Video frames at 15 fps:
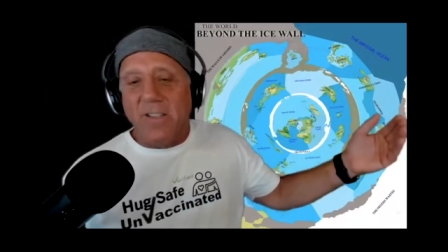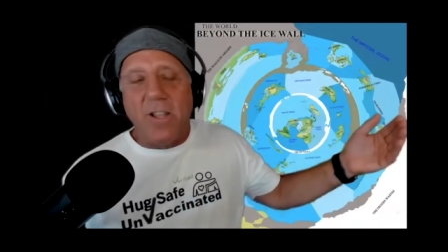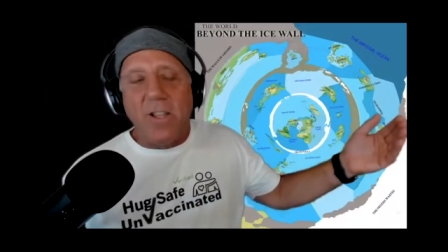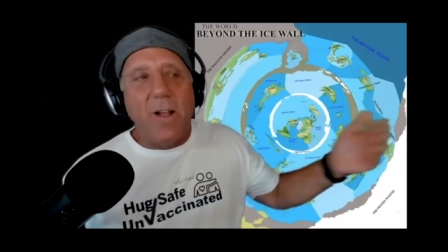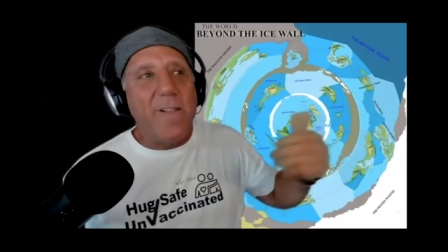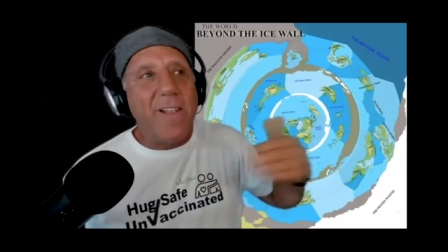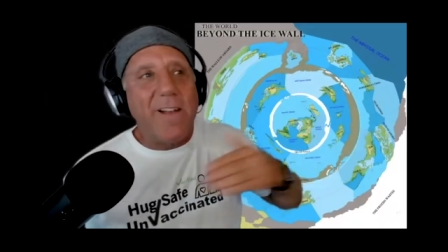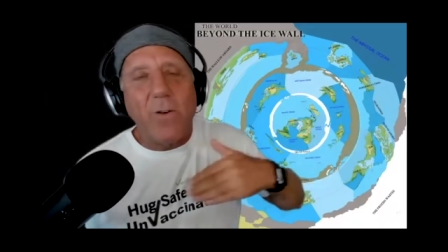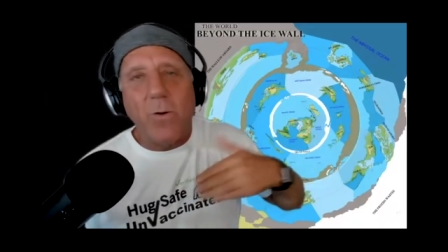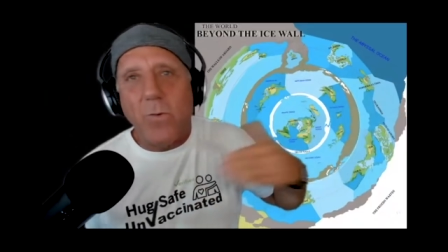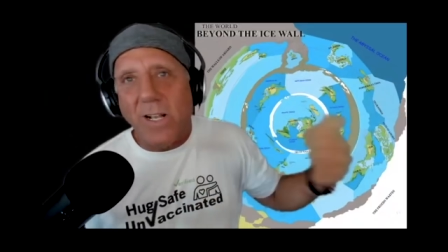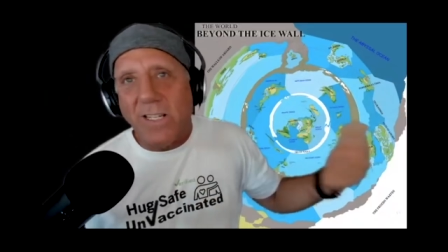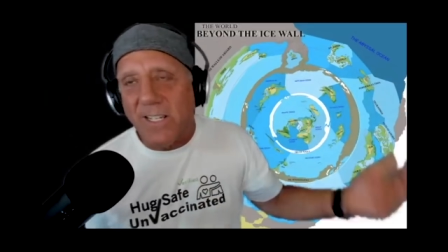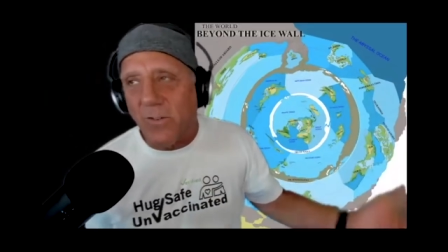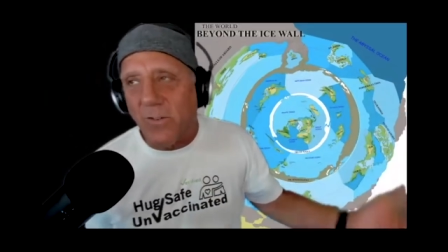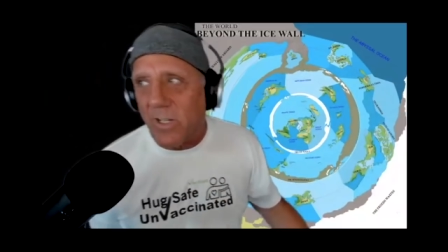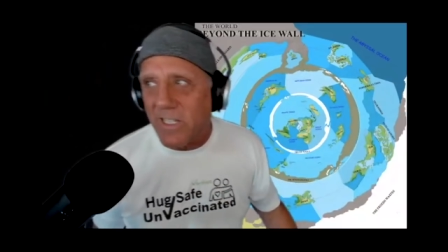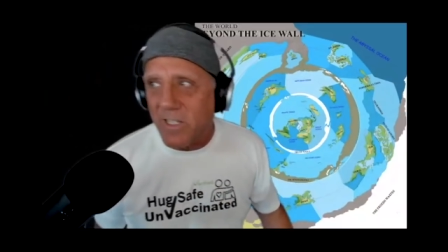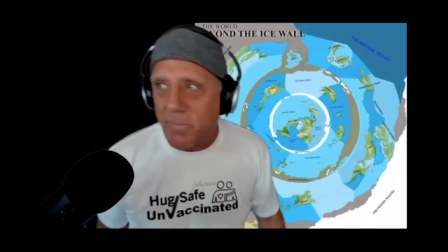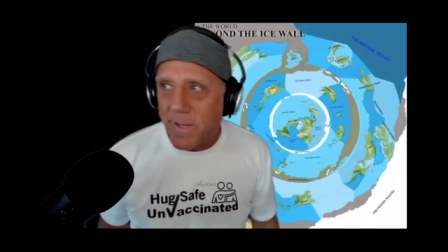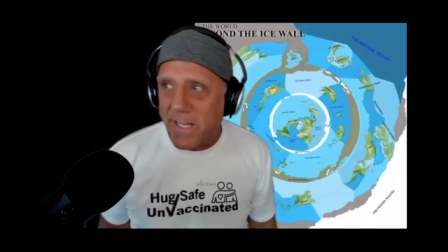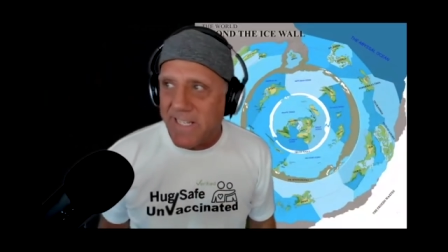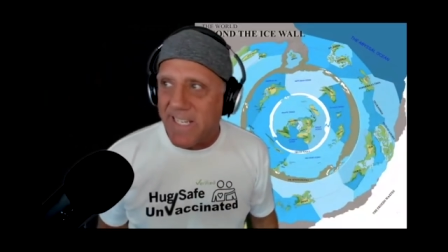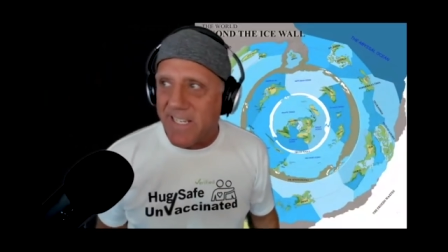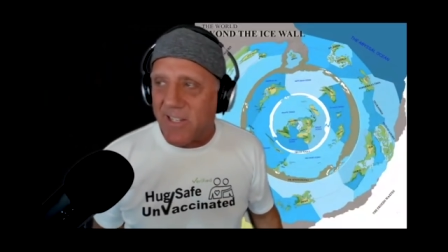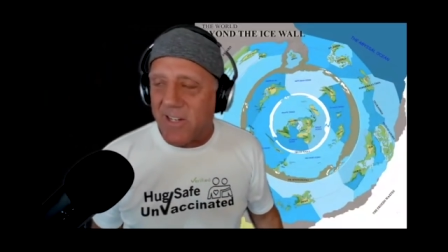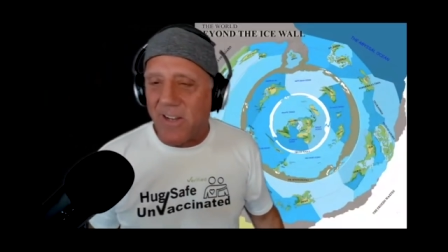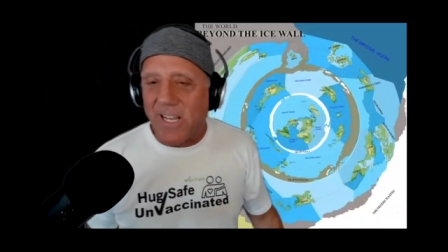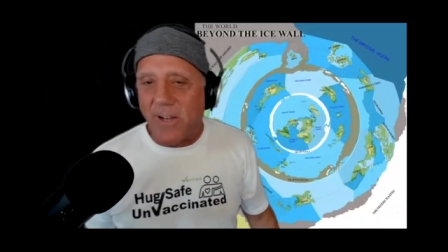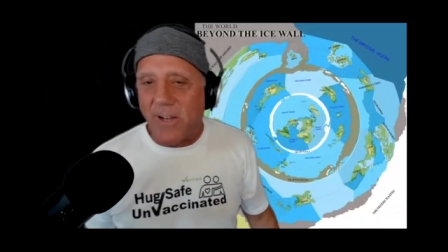Never once has one species
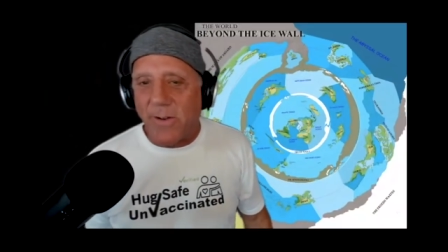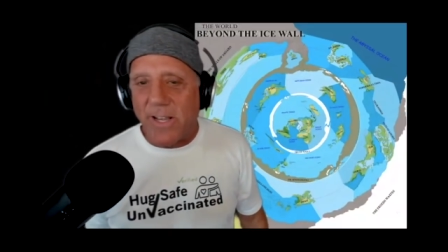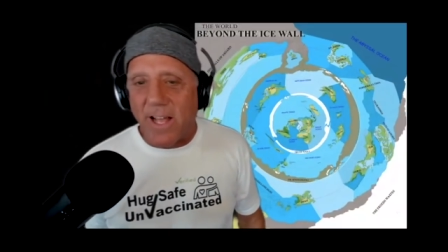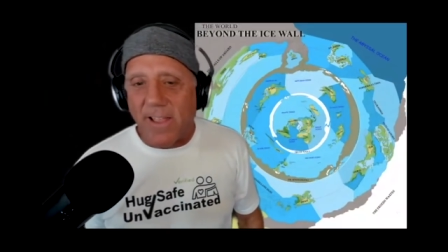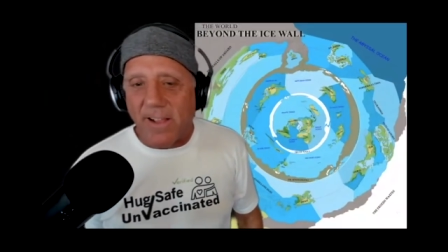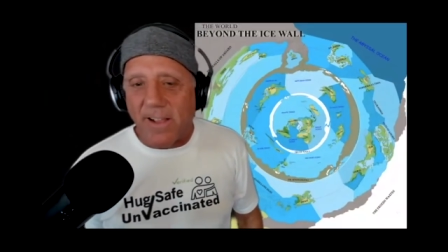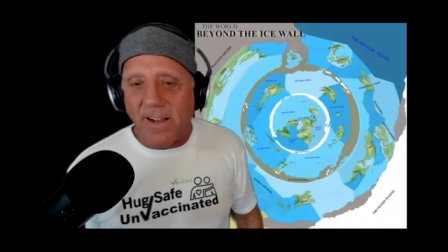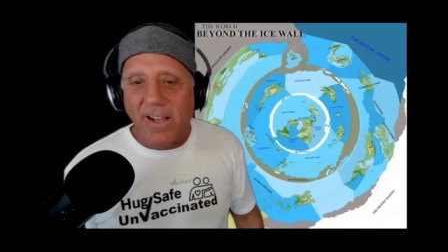turned into another.